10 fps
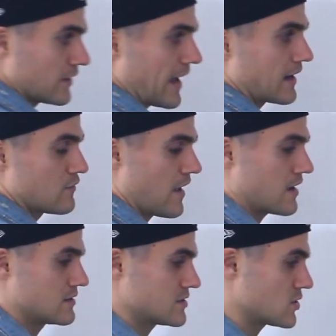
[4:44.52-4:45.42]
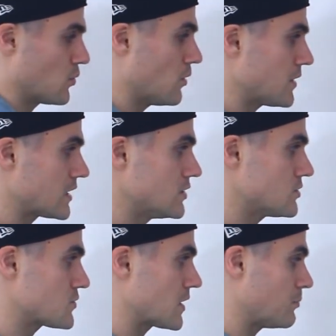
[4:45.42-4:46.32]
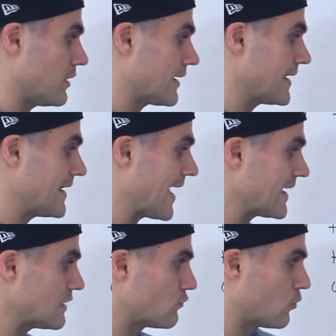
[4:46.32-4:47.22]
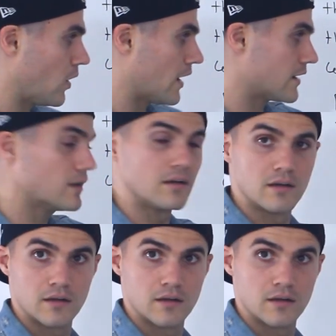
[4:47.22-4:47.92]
negative 8. So what we can do is we could plug in negative 1